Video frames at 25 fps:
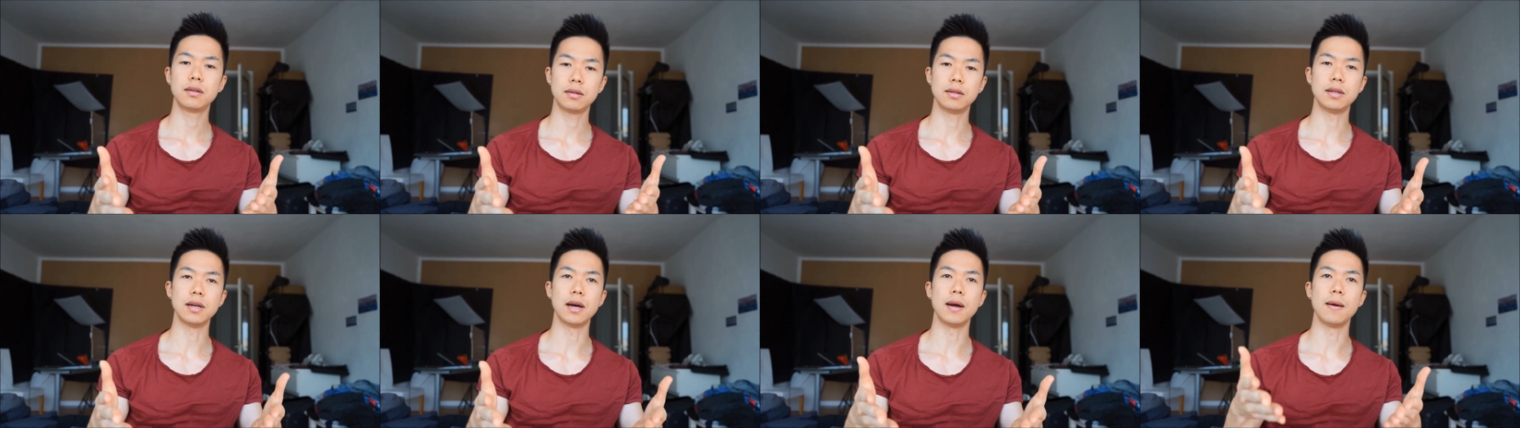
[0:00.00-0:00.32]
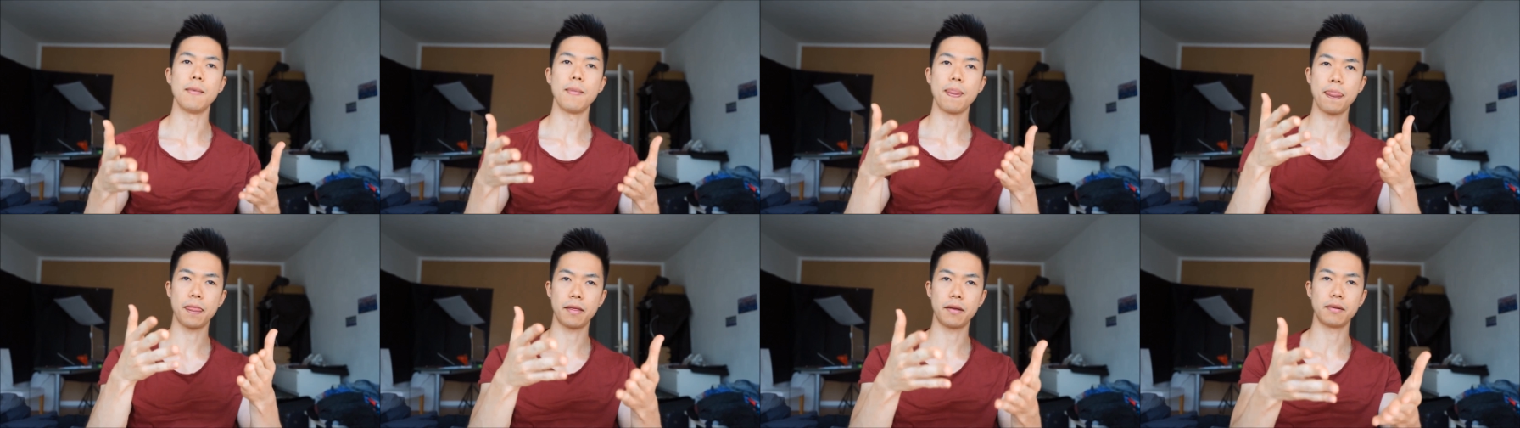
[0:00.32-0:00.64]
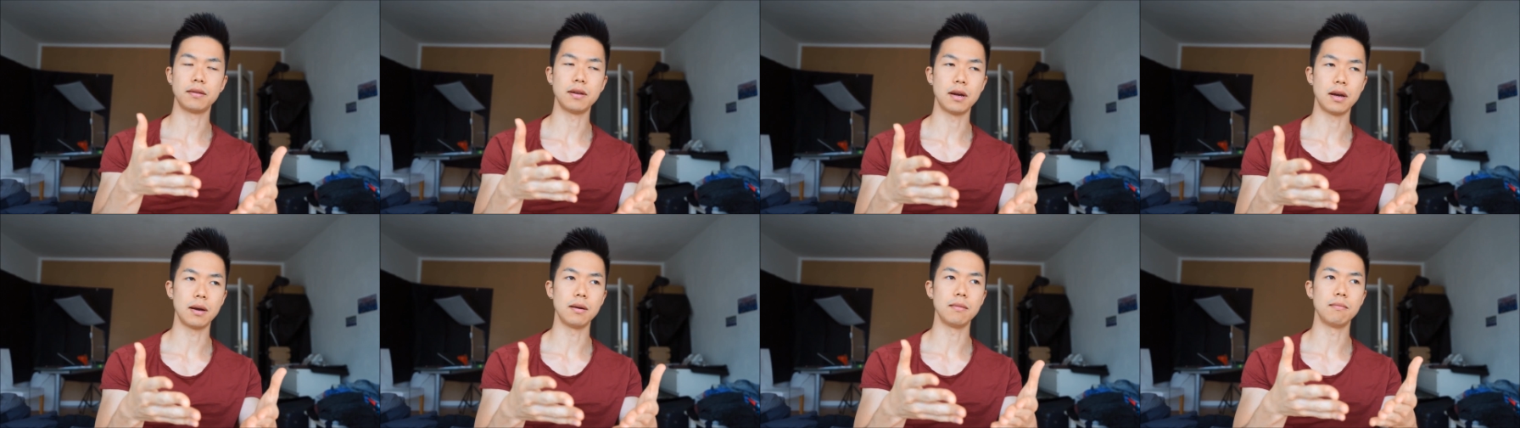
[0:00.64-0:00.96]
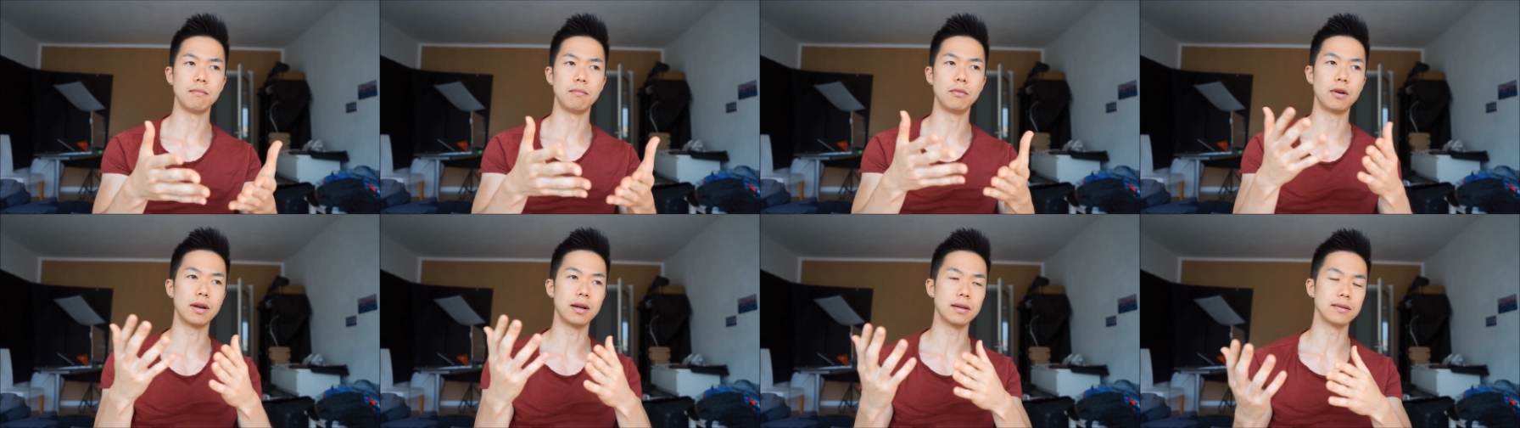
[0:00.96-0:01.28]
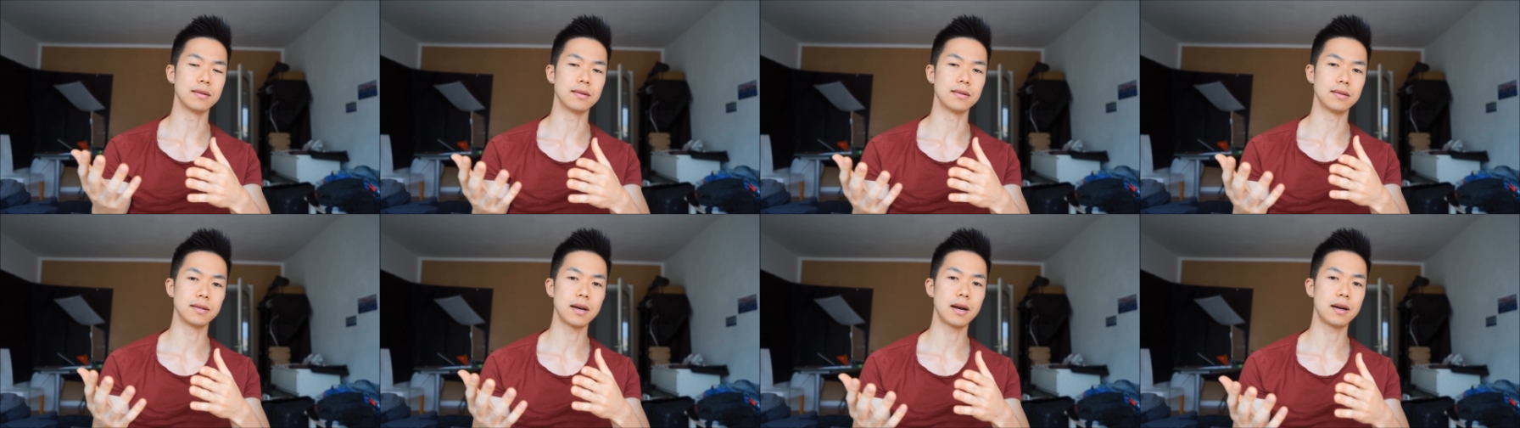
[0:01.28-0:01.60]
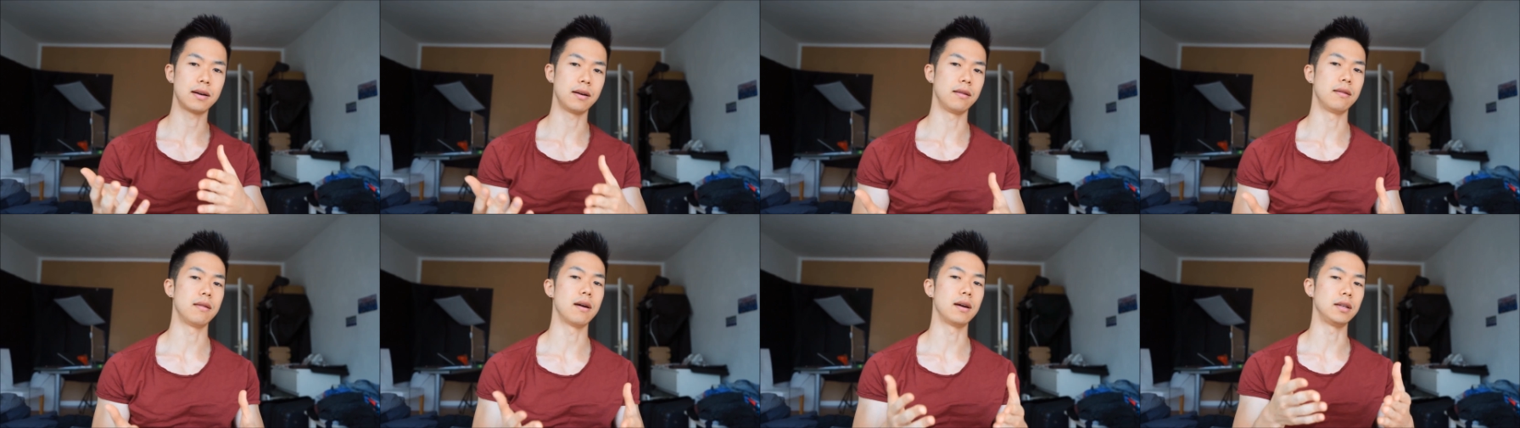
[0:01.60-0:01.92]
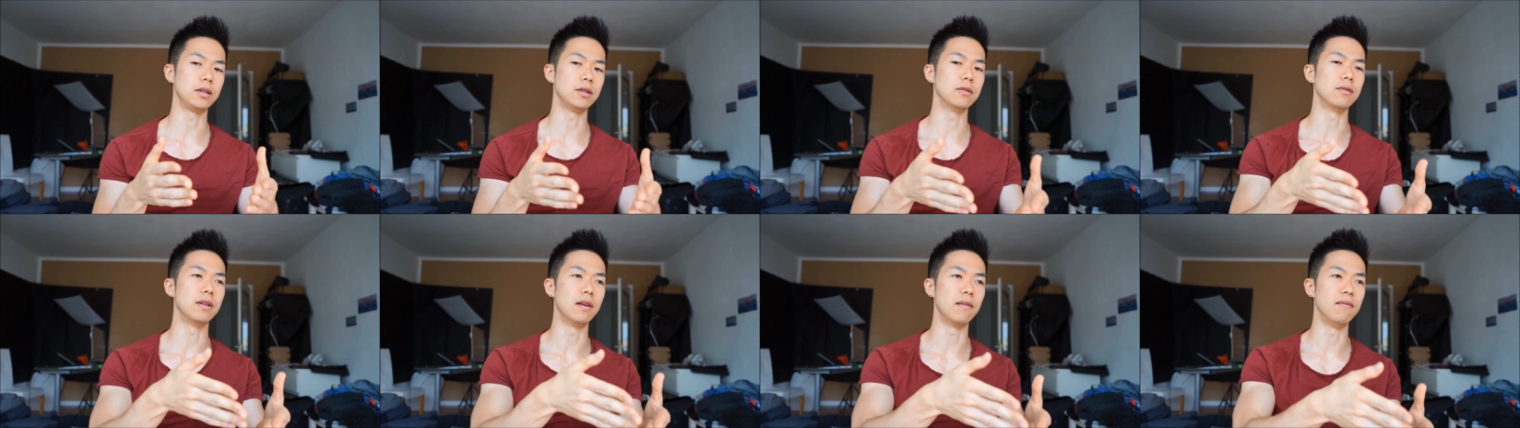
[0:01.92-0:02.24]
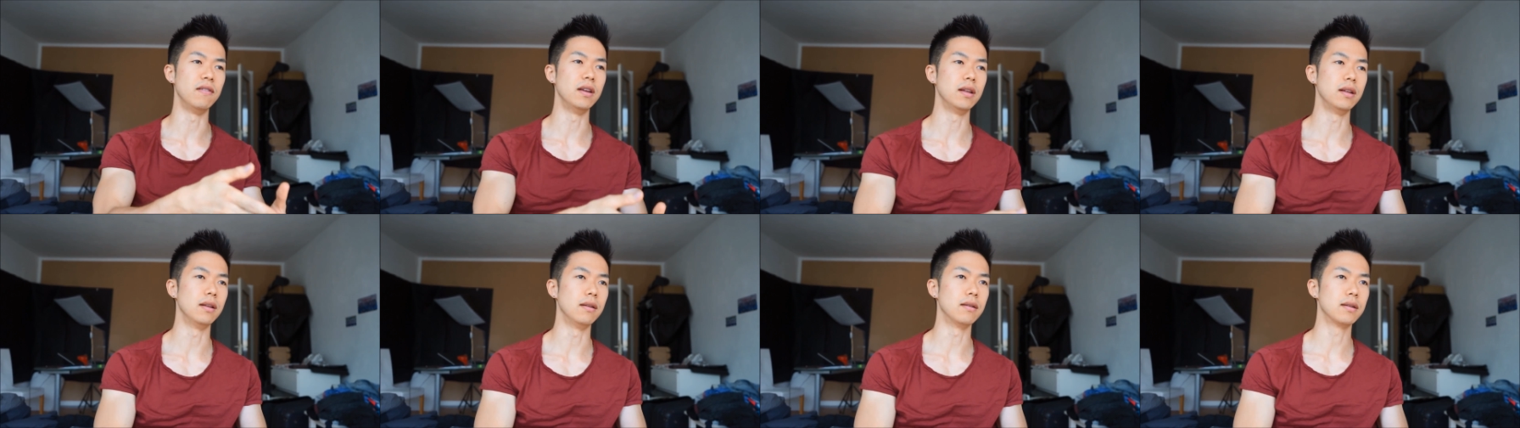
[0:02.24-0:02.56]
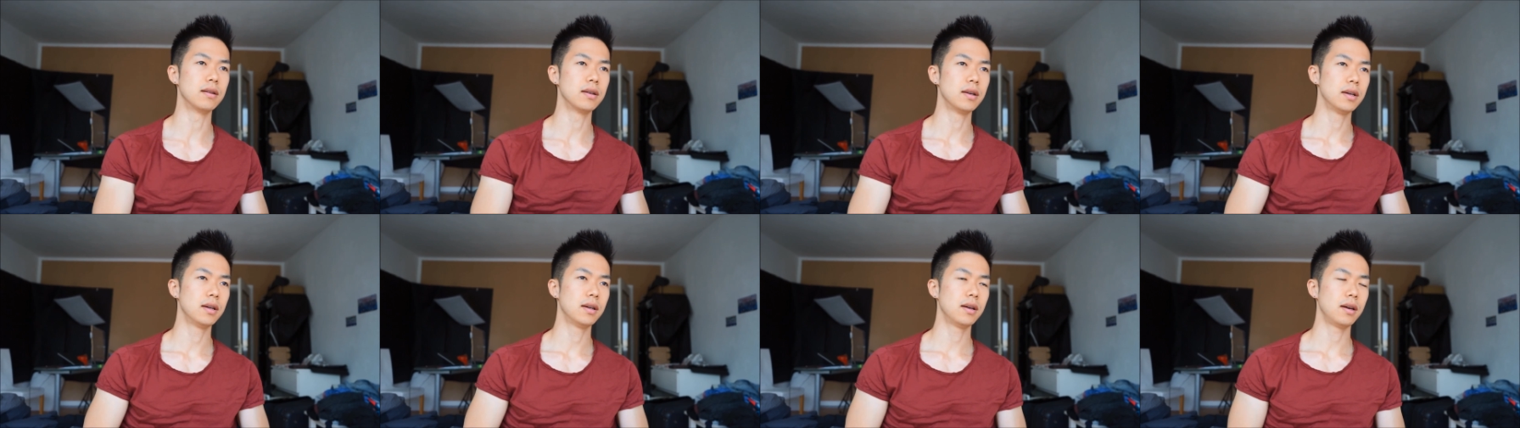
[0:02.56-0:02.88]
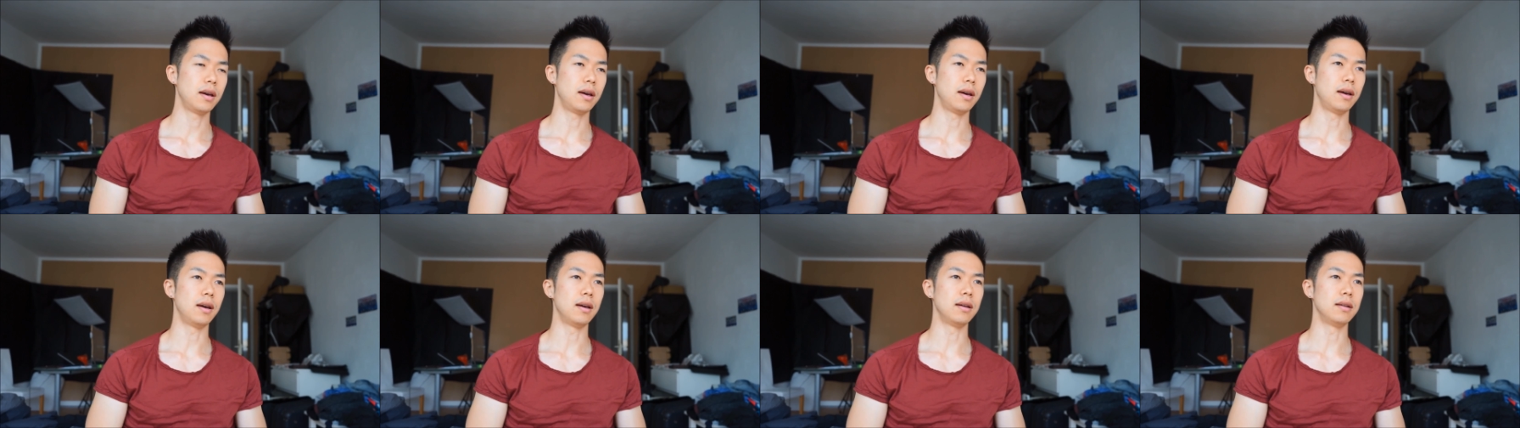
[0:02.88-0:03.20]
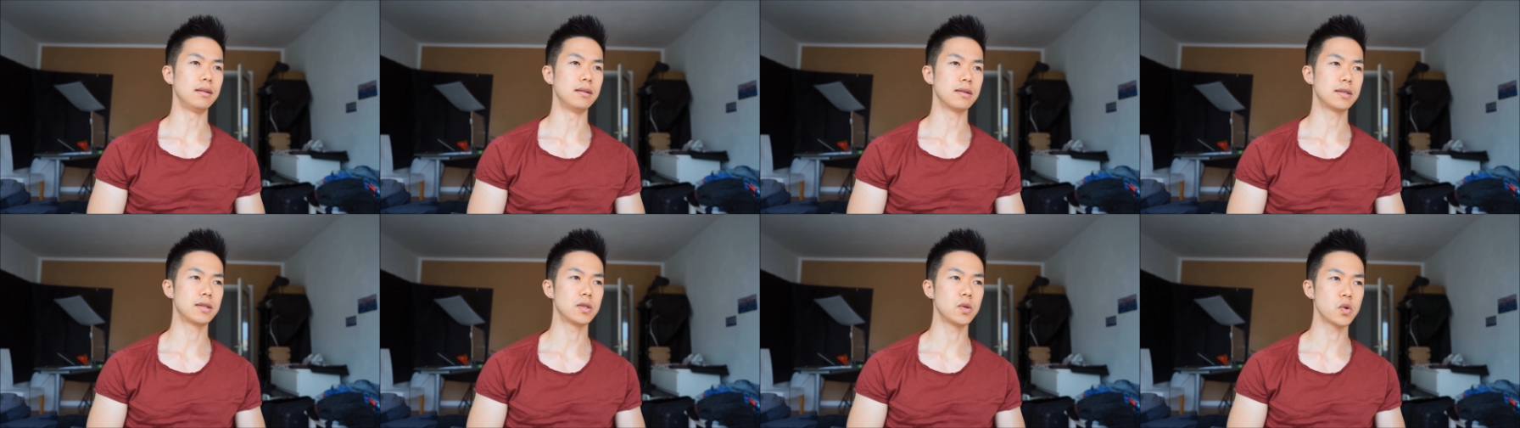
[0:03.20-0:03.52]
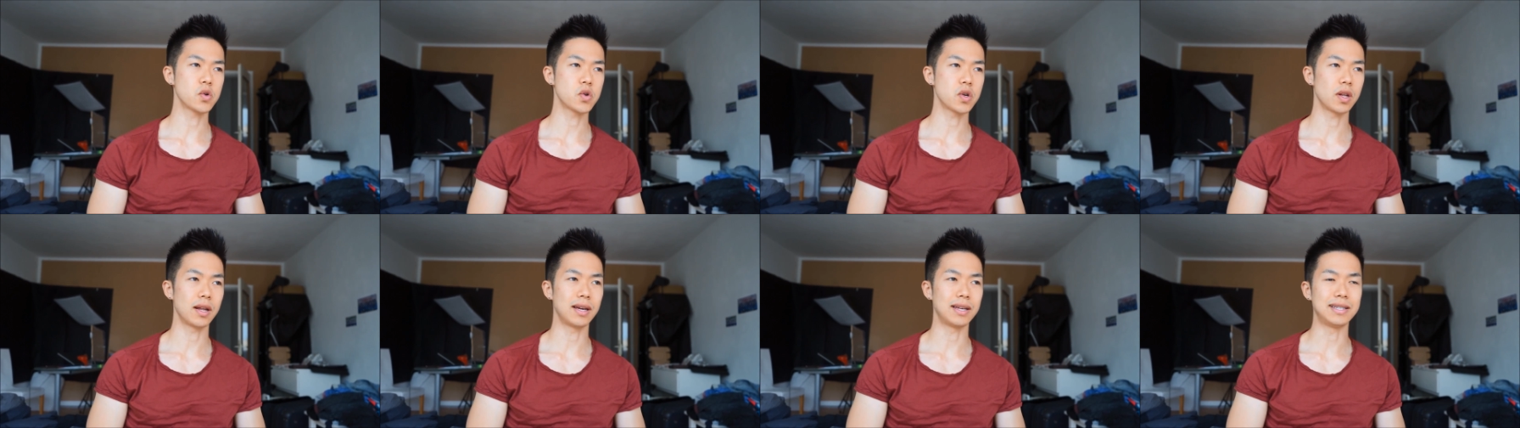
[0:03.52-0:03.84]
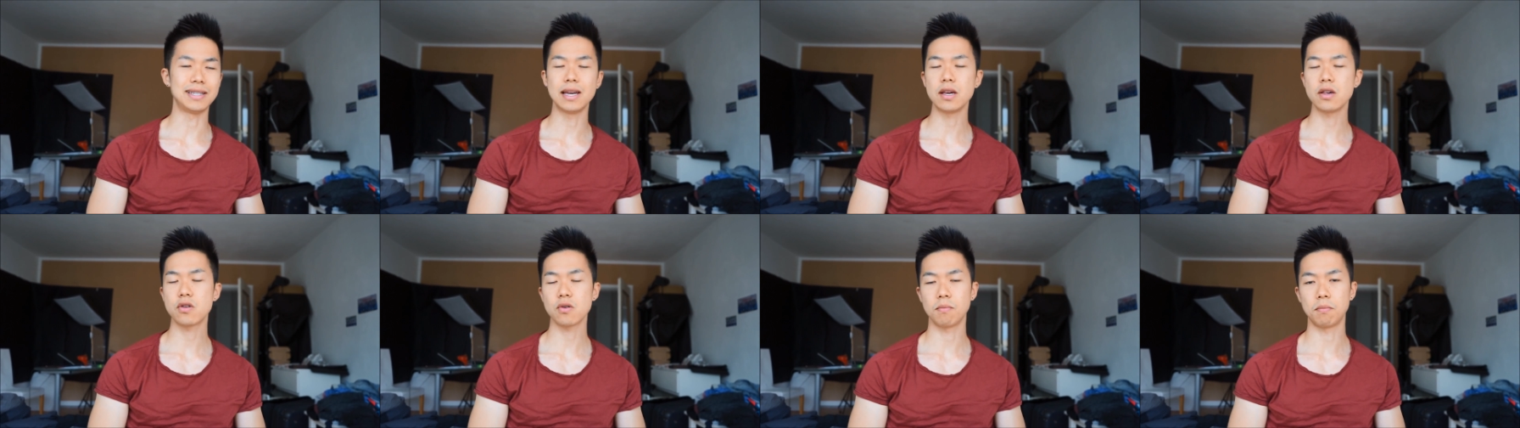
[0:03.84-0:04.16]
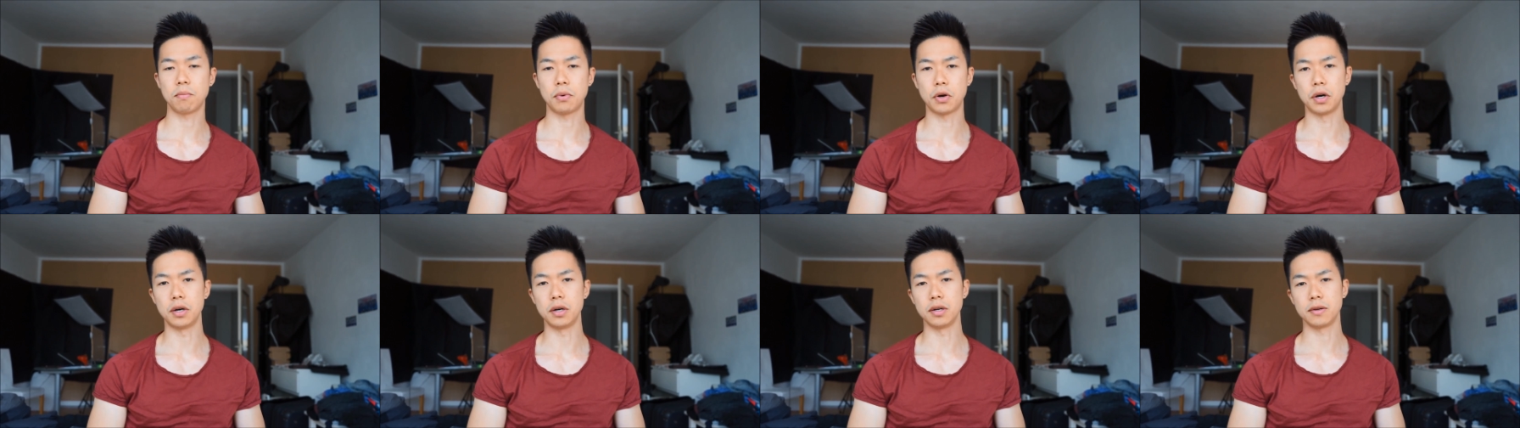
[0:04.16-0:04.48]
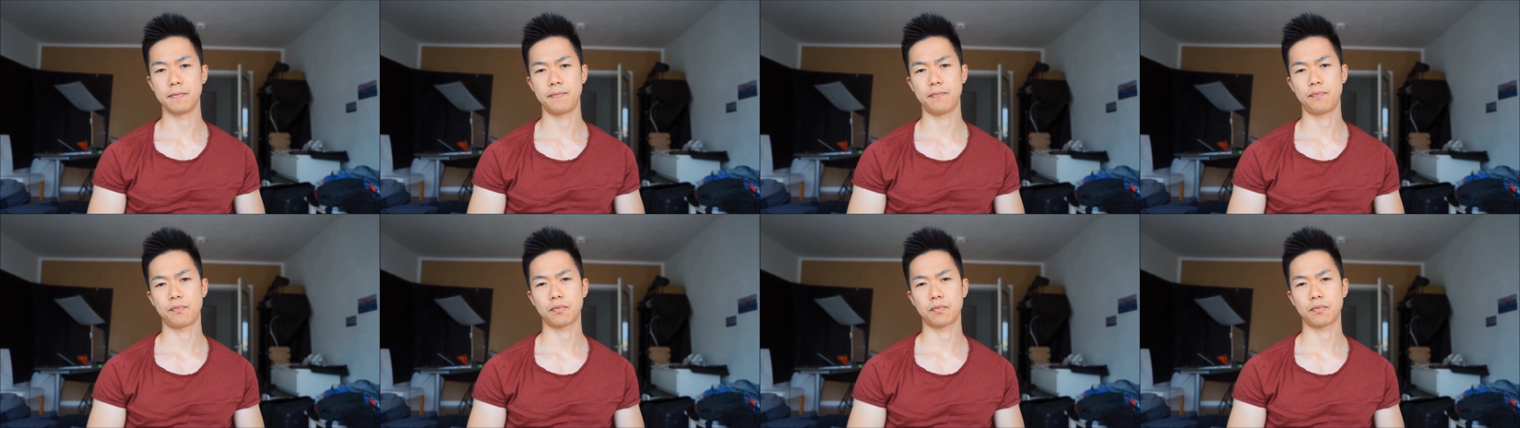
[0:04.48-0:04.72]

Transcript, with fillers: that that modern society that you live in and the socialization part,